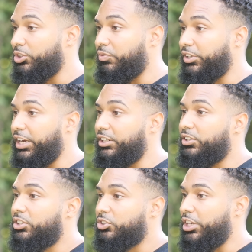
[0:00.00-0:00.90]
off again.
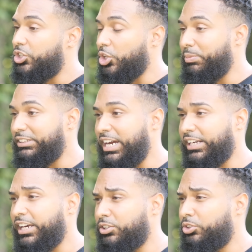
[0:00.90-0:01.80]
So they showed them exactly
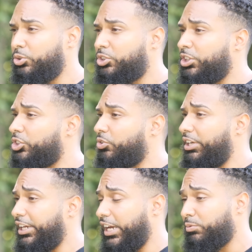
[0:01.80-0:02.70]
how to use sunscreen.
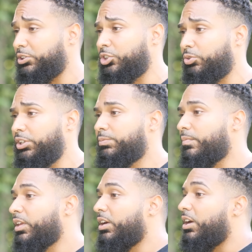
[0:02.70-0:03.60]
They gave them sunscreen.
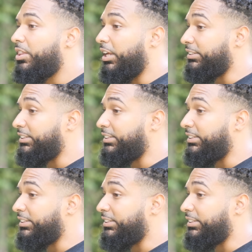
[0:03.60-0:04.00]
Then the